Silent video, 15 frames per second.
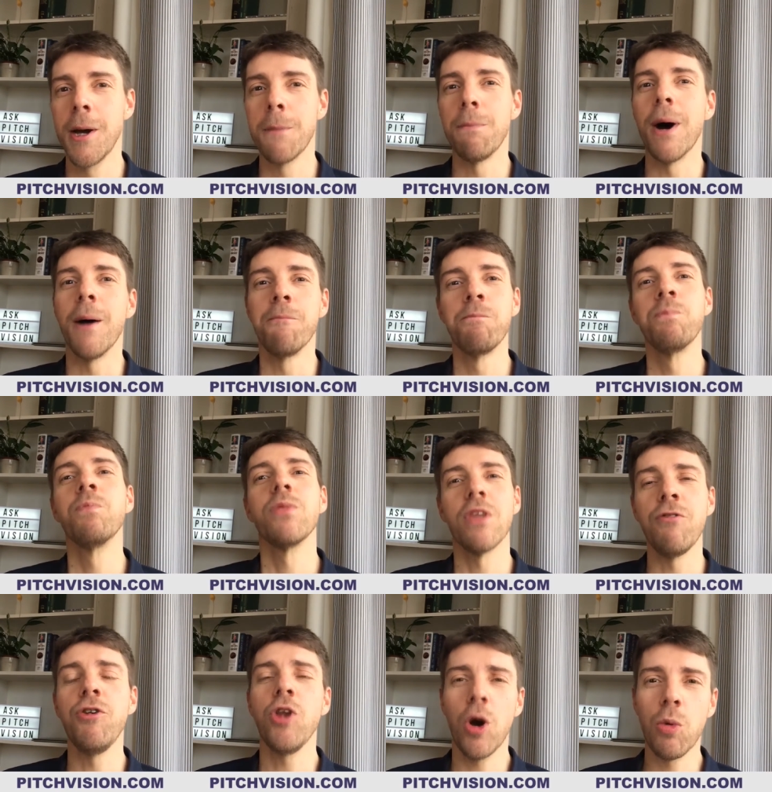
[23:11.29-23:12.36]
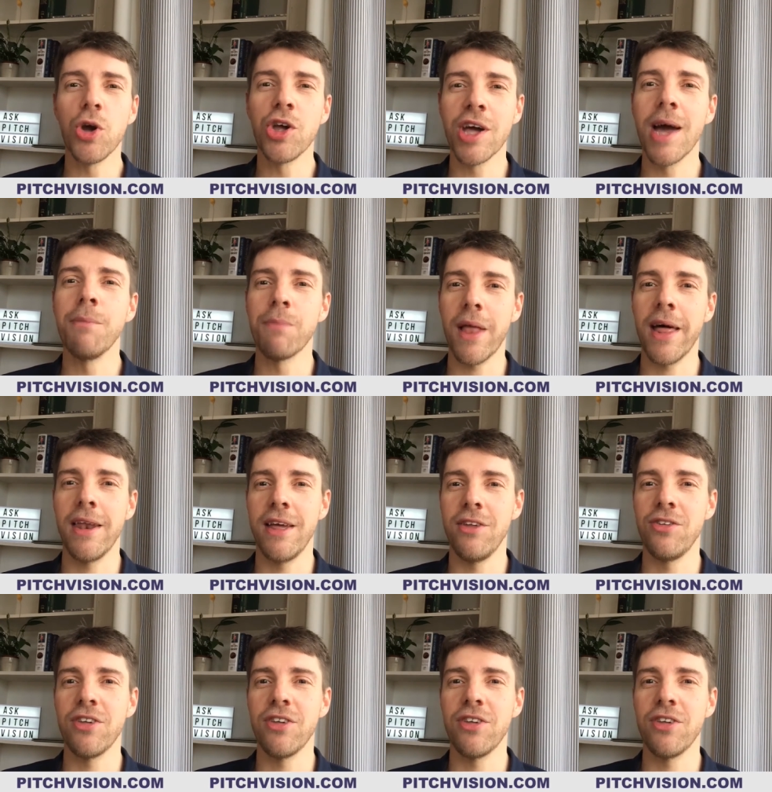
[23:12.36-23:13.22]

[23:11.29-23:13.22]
But if you know what your game plan is,